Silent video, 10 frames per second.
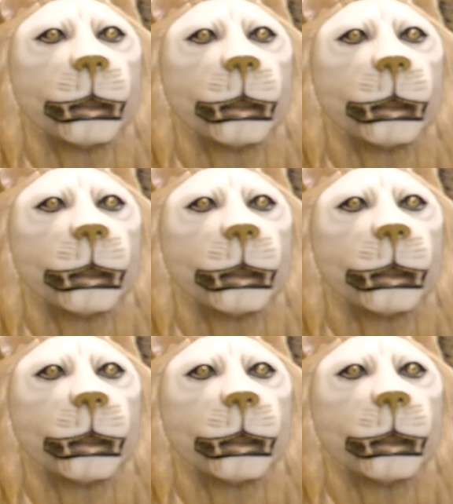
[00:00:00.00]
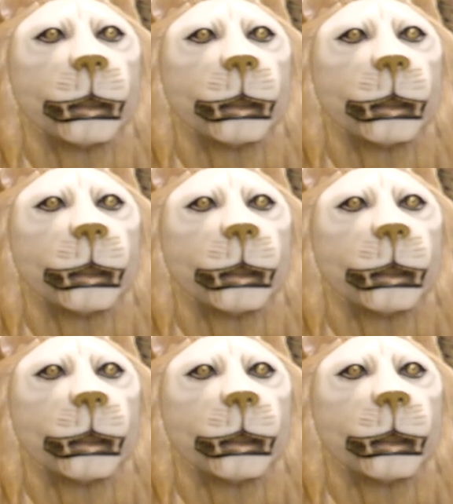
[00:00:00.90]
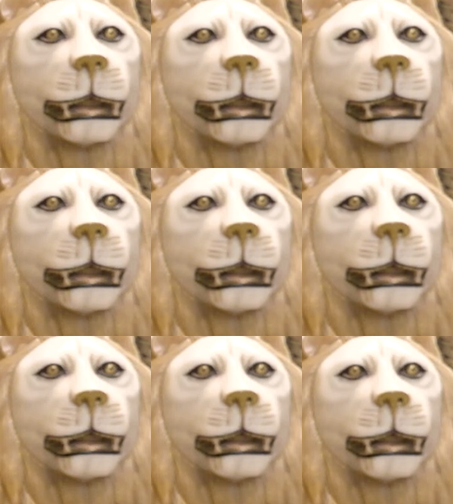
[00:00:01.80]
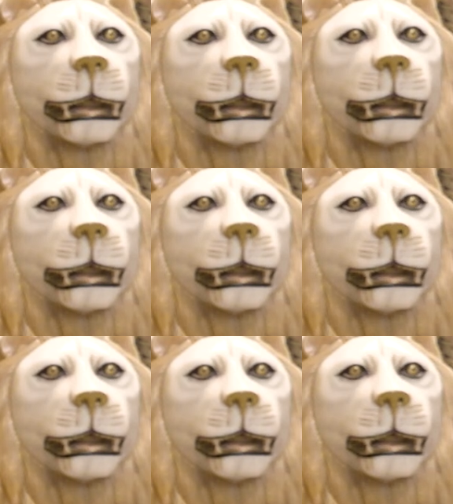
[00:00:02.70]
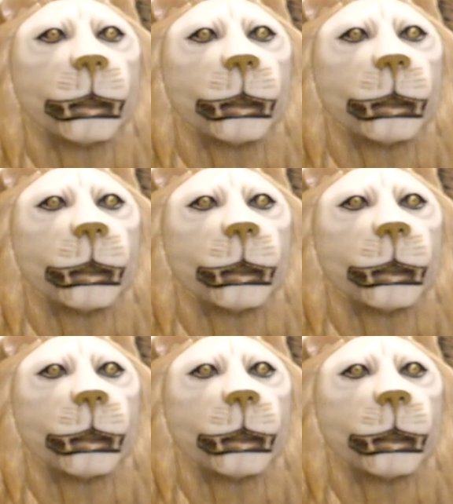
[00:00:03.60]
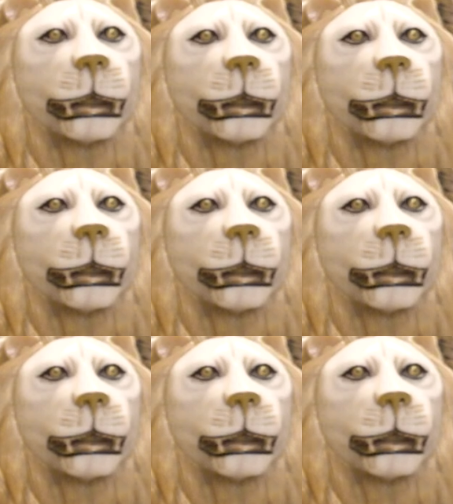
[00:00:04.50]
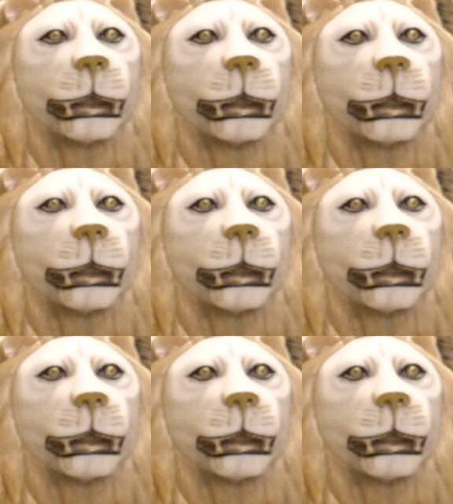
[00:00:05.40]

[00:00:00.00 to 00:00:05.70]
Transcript: No words are spoken by the person on screen.